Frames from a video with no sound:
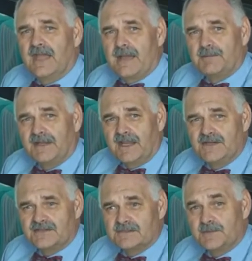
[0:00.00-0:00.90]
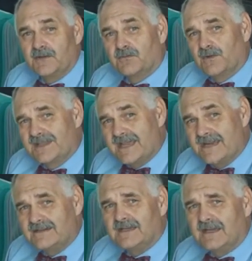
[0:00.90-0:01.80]
applications both
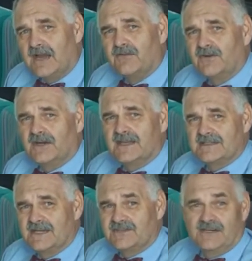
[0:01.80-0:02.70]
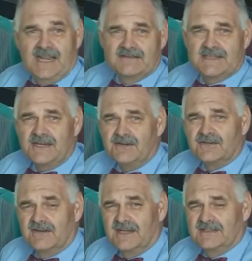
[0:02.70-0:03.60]
within our organization and outside
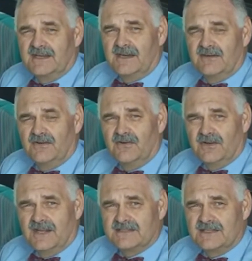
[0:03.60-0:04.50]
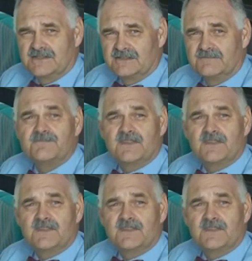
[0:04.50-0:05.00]
our organization,